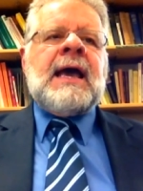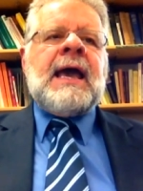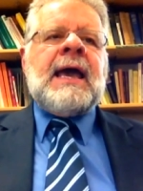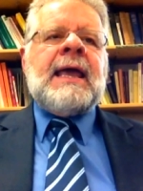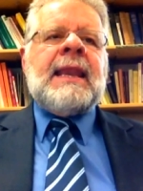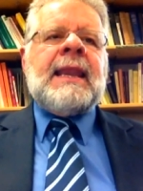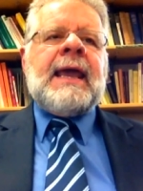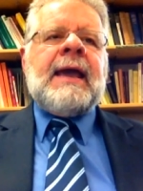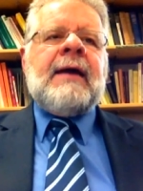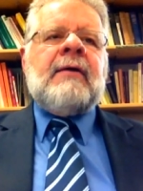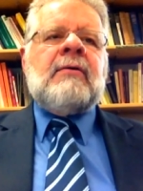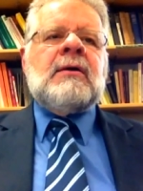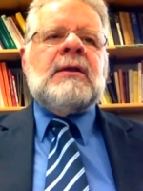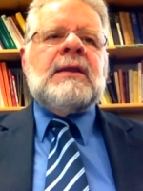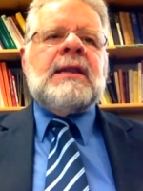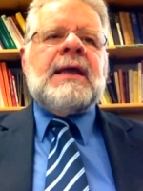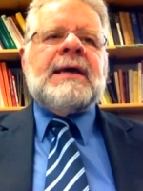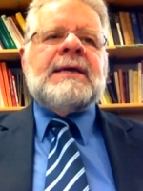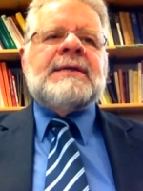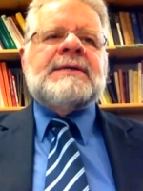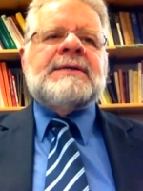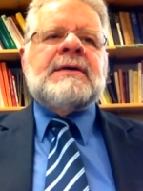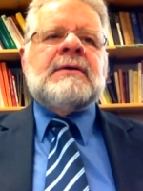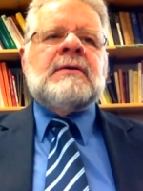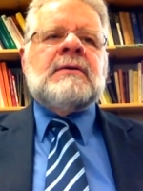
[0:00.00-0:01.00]
An hour
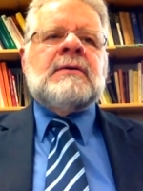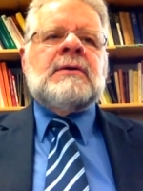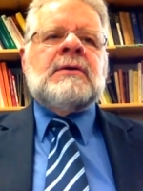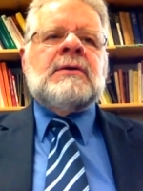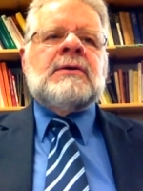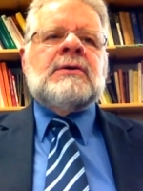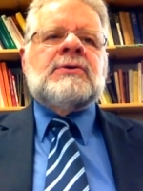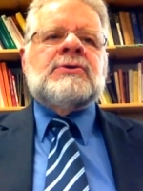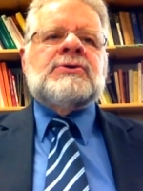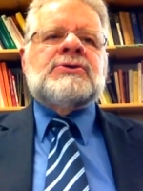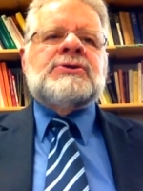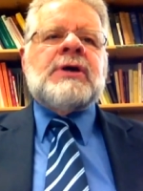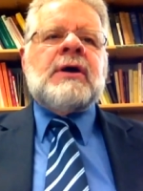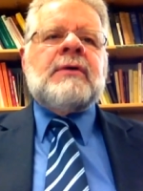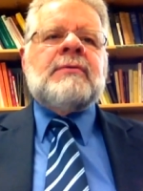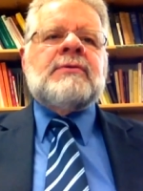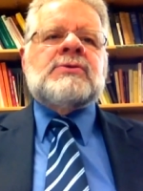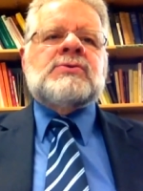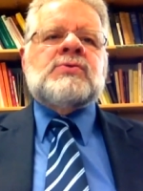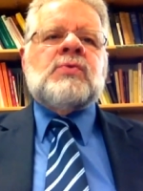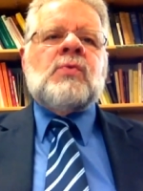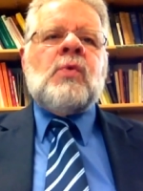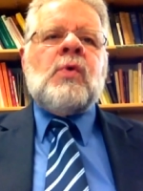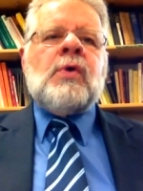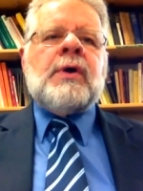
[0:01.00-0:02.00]
later, Joe
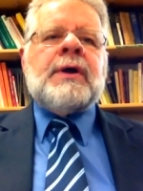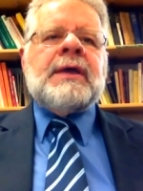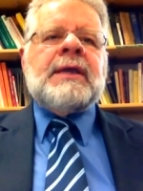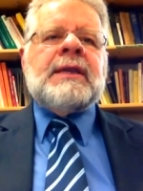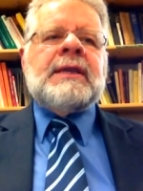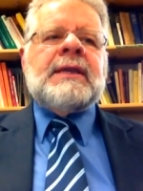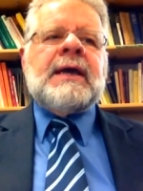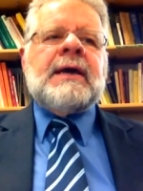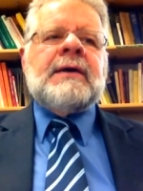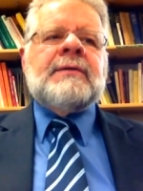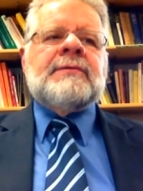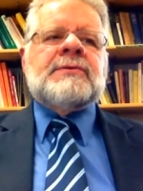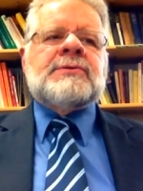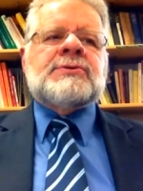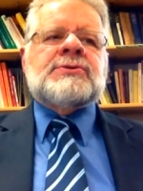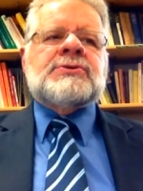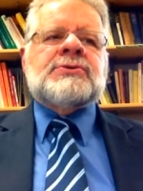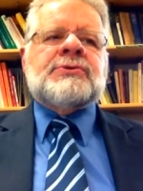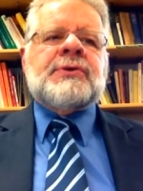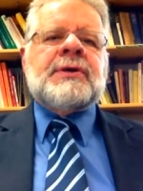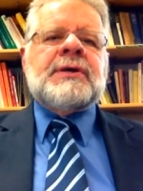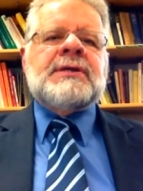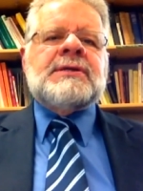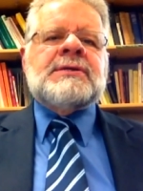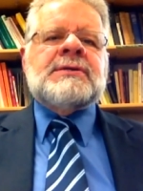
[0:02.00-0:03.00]
is walking down the
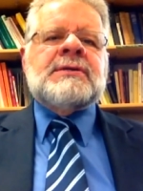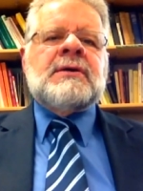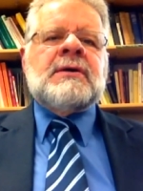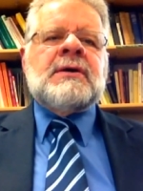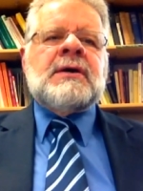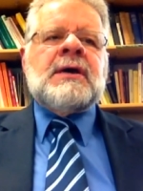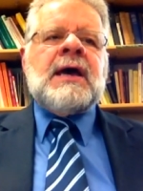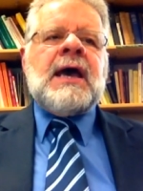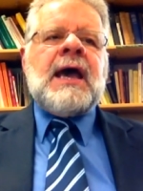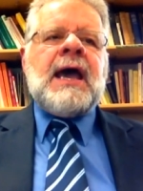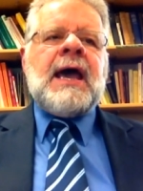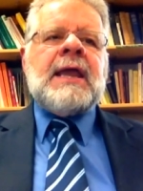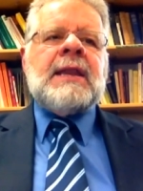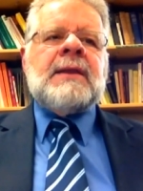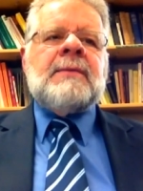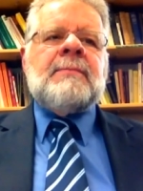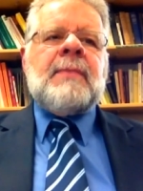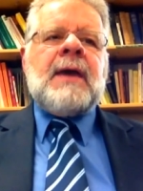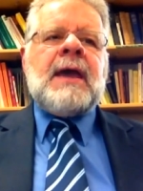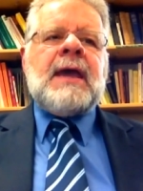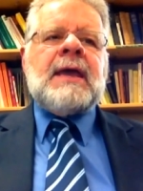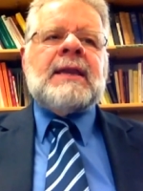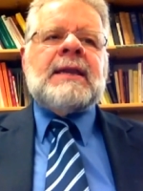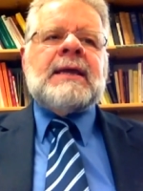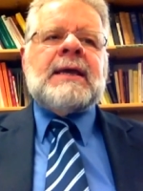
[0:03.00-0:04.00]
street and a
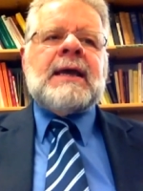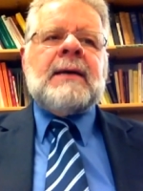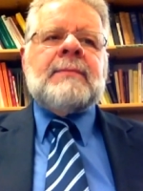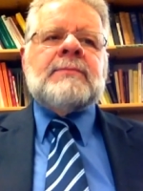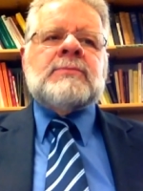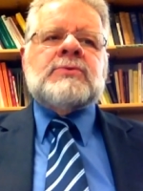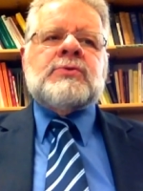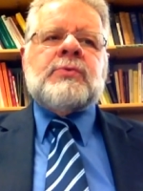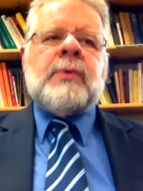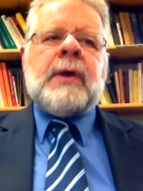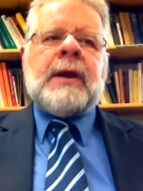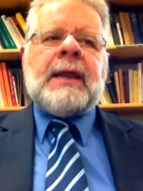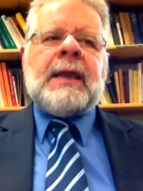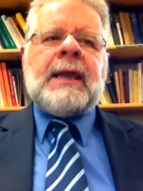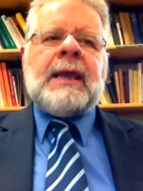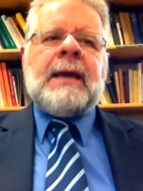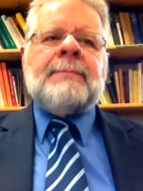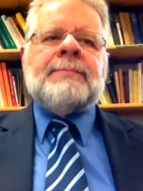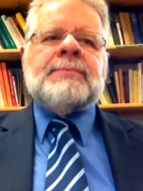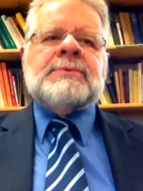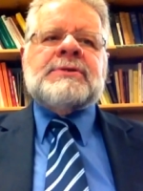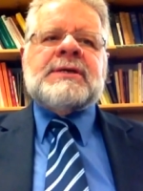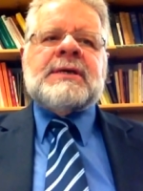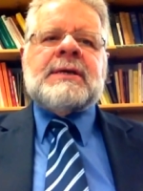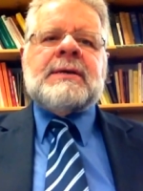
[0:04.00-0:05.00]
man comes running
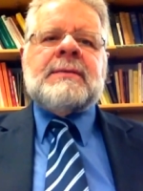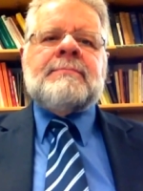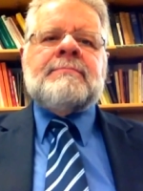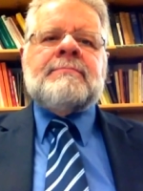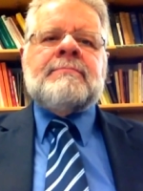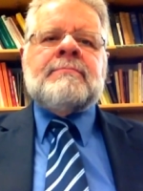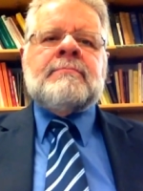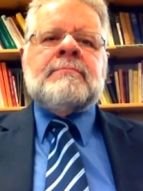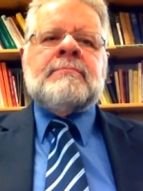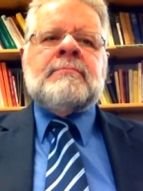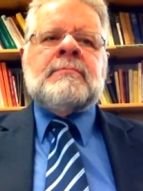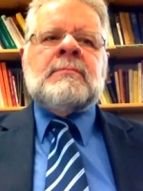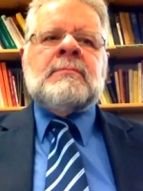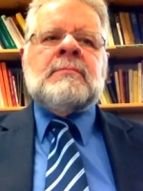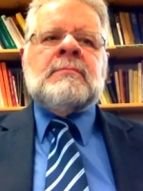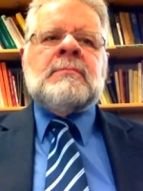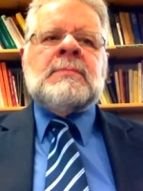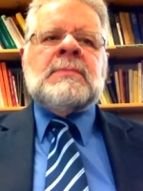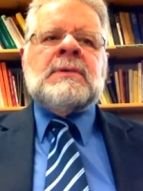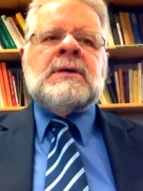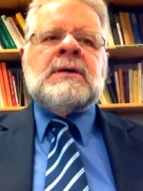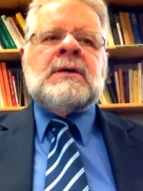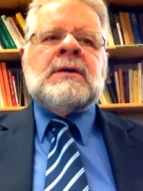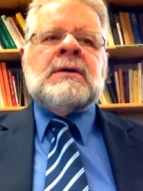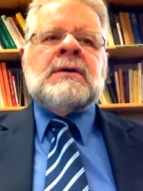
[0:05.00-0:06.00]
up to him,
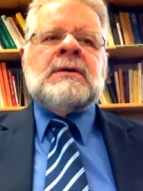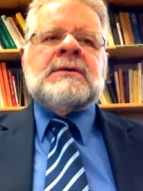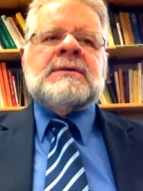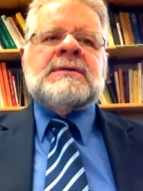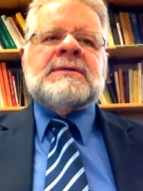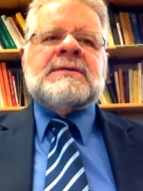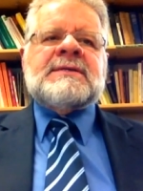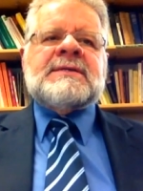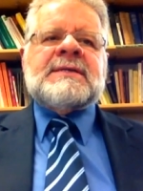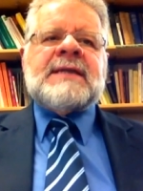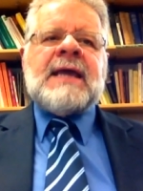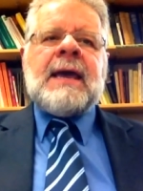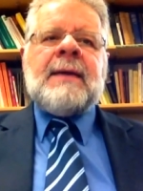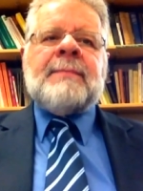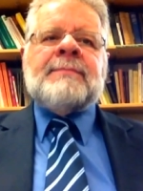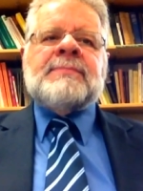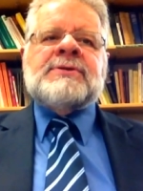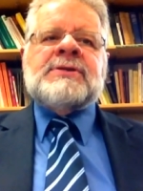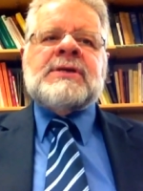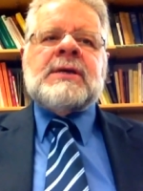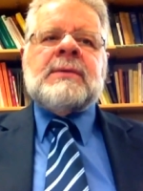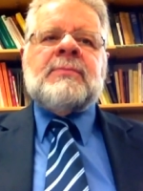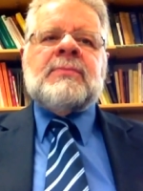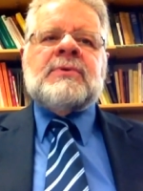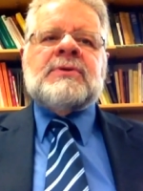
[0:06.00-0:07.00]

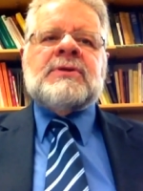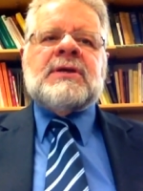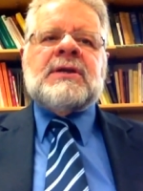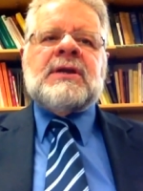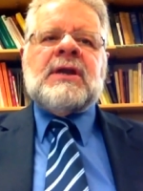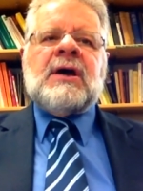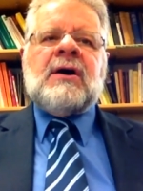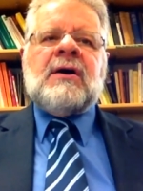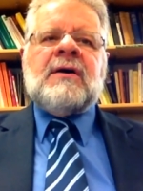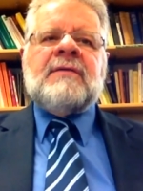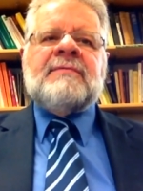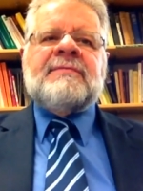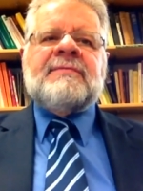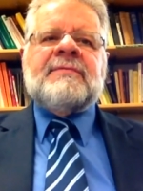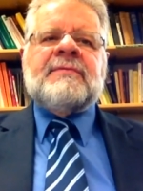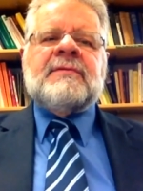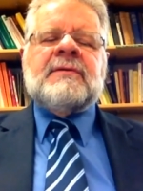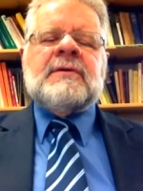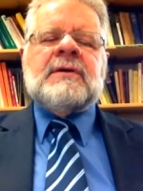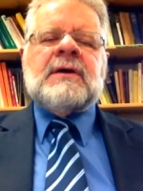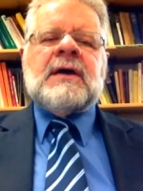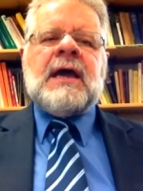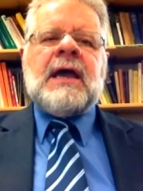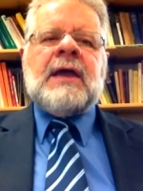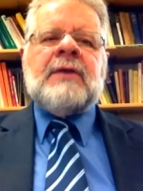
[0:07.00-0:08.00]
stabs him with a knife
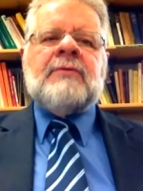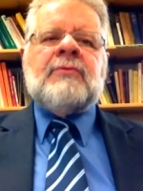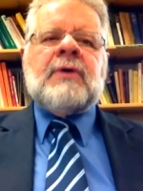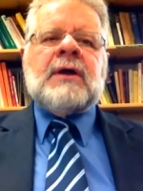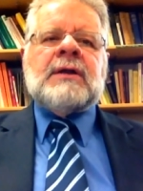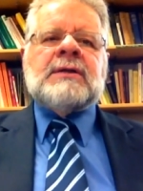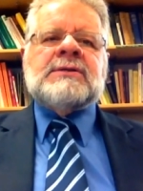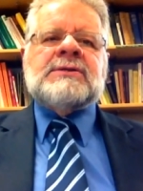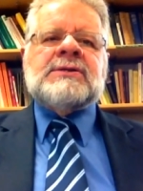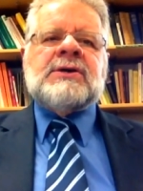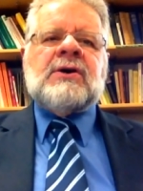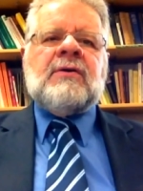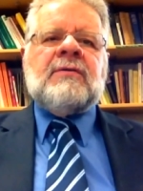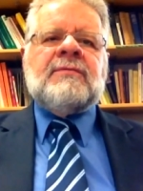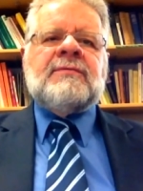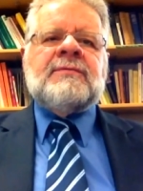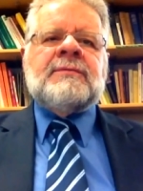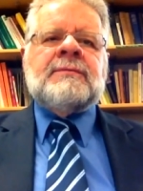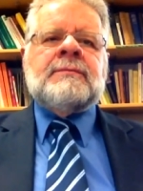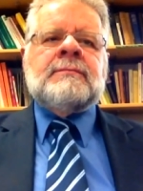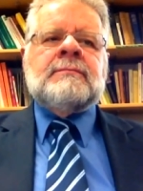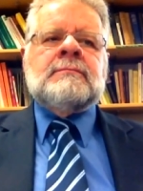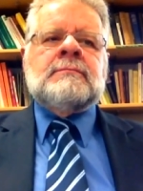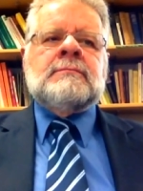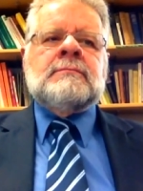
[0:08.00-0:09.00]
and runs off.